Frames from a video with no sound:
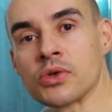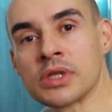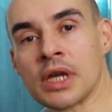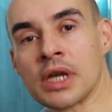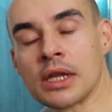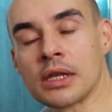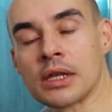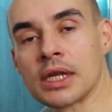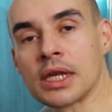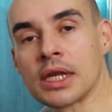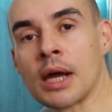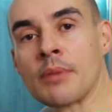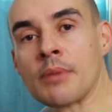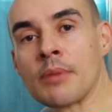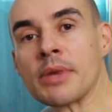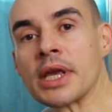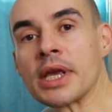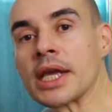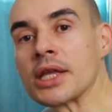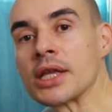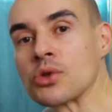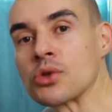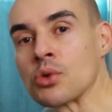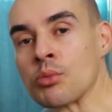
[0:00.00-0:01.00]
start coming
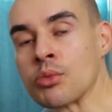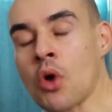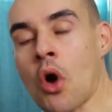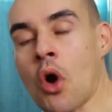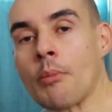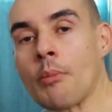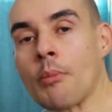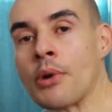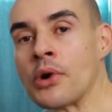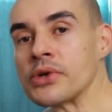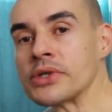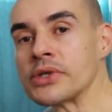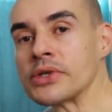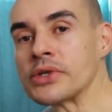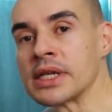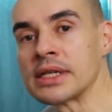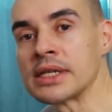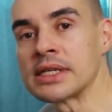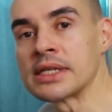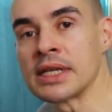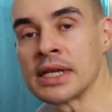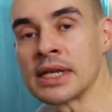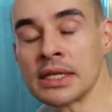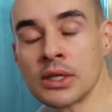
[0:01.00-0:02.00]
into blog posts and
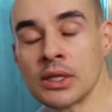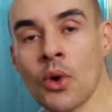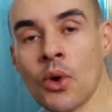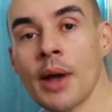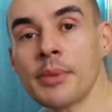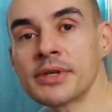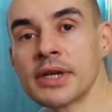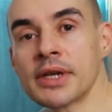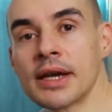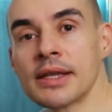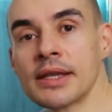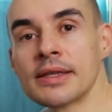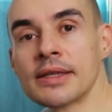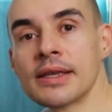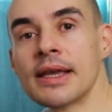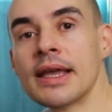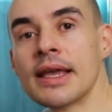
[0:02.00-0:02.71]
seeing the website,